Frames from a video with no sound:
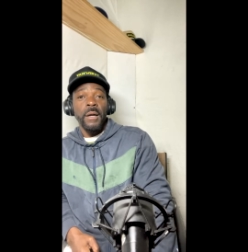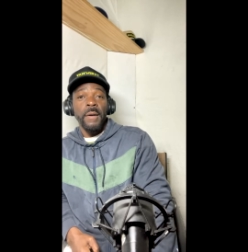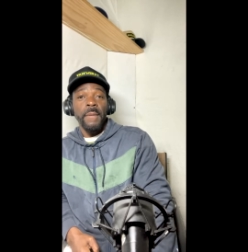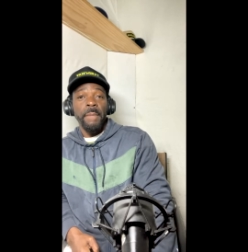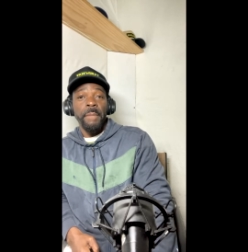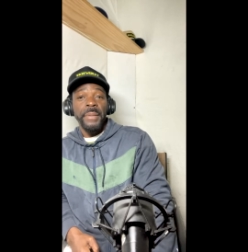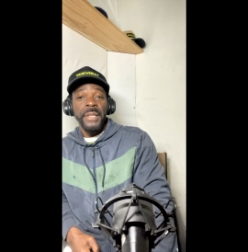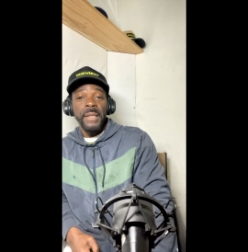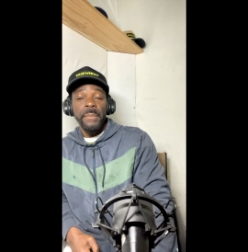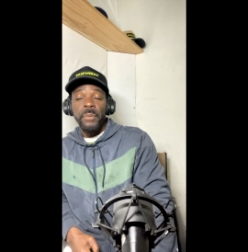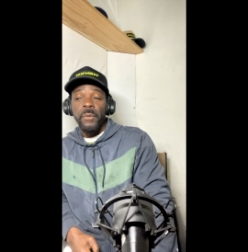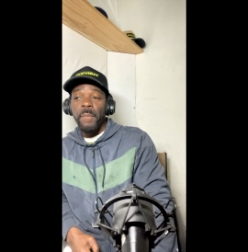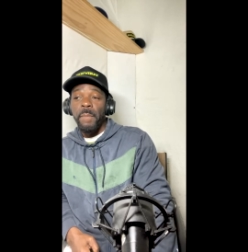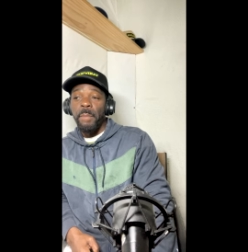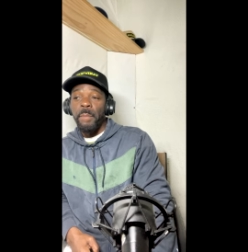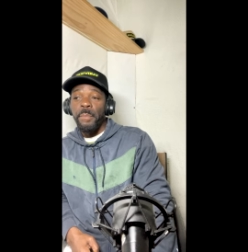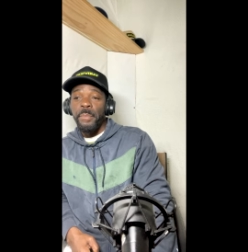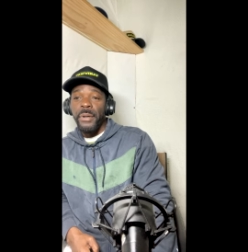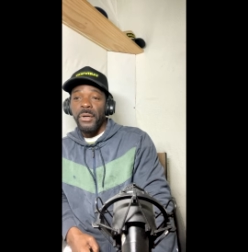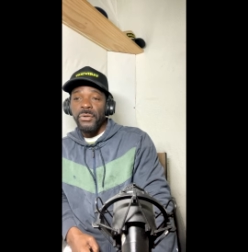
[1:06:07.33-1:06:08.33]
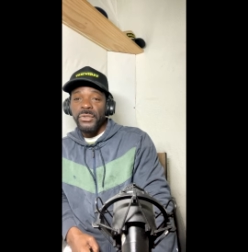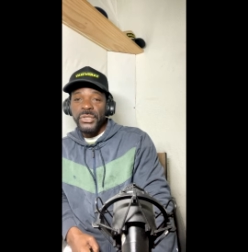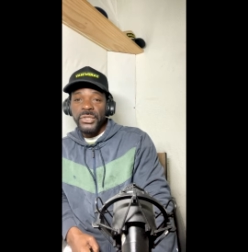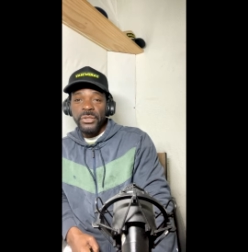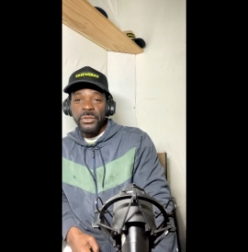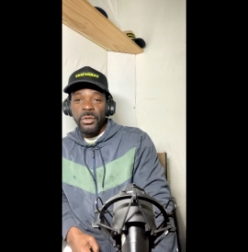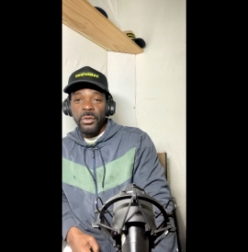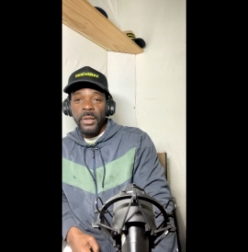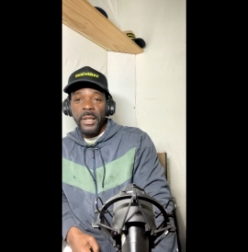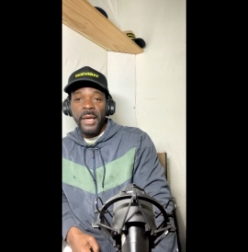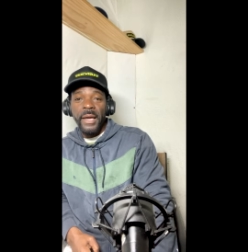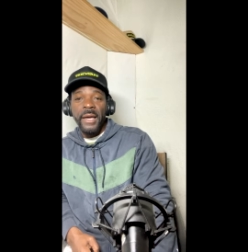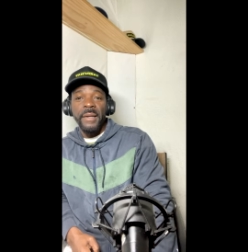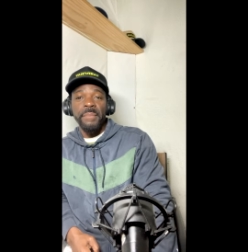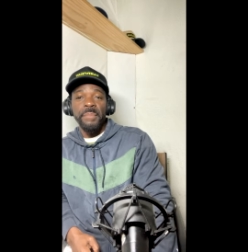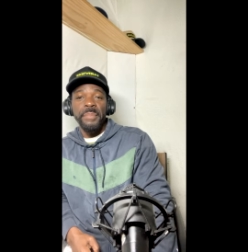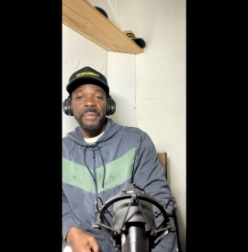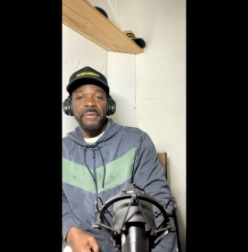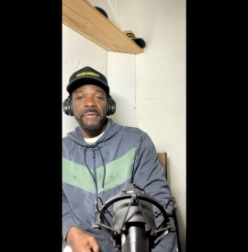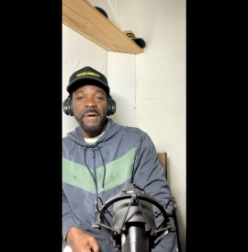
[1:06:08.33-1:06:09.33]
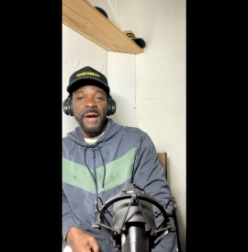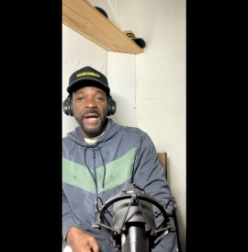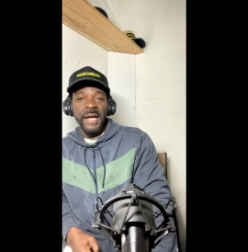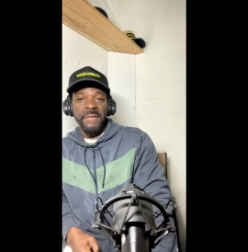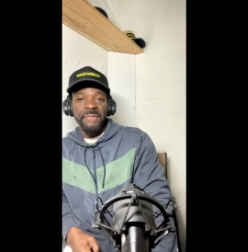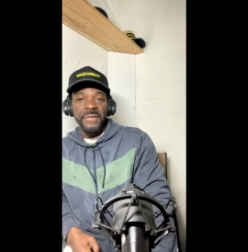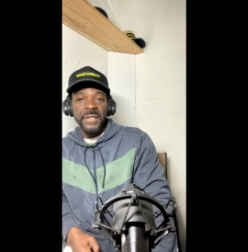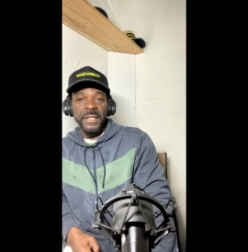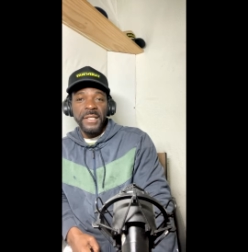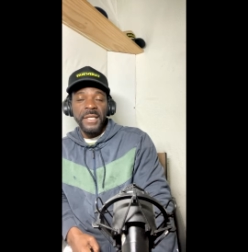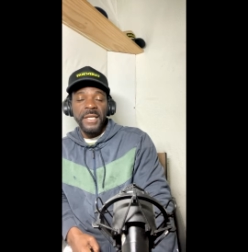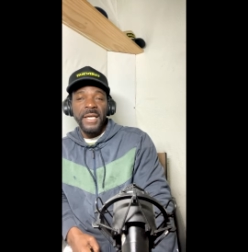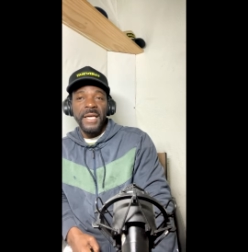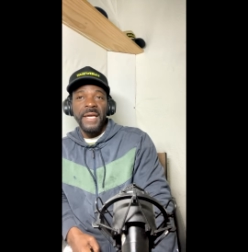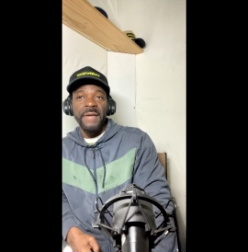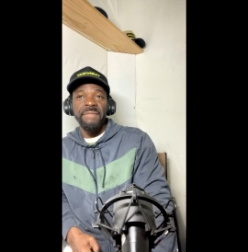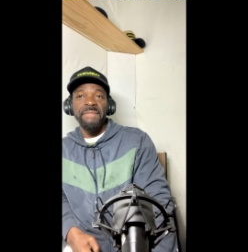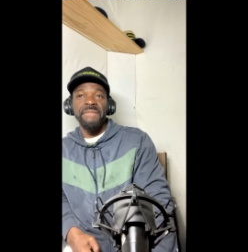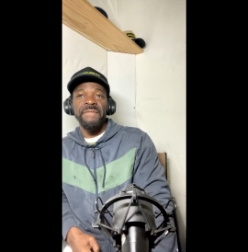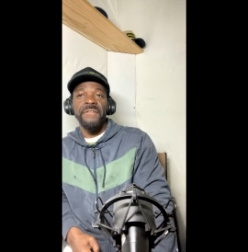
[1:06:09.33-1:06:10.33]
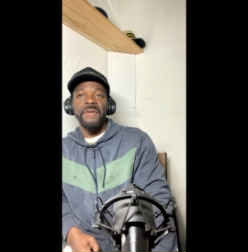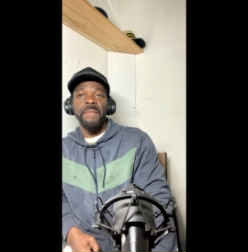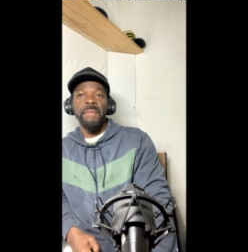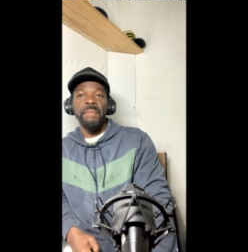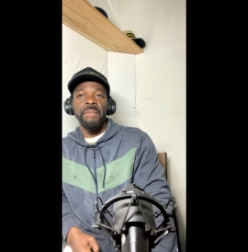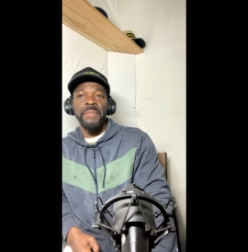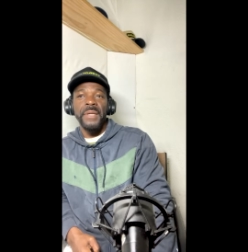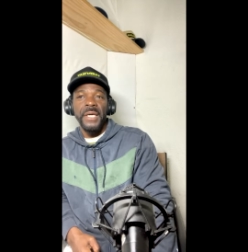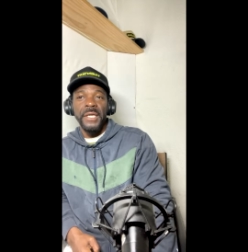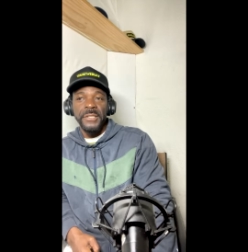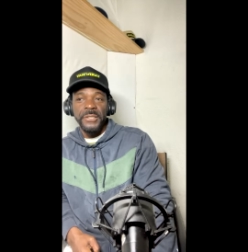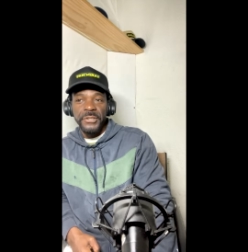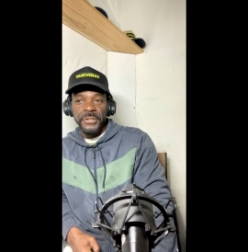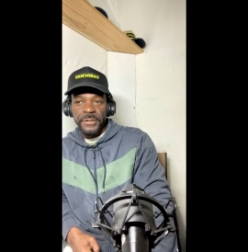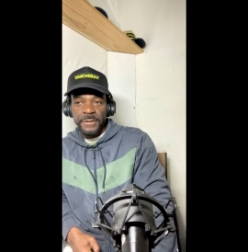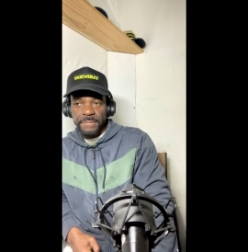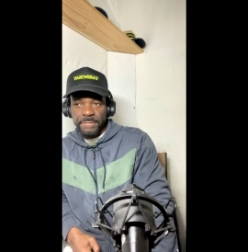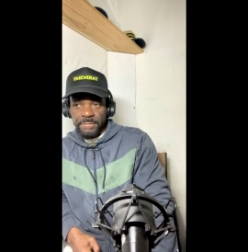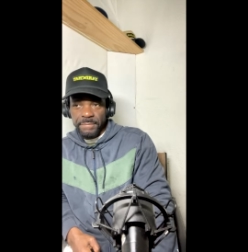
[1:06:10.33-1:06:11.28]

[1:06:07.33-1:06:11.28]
people personal and private information?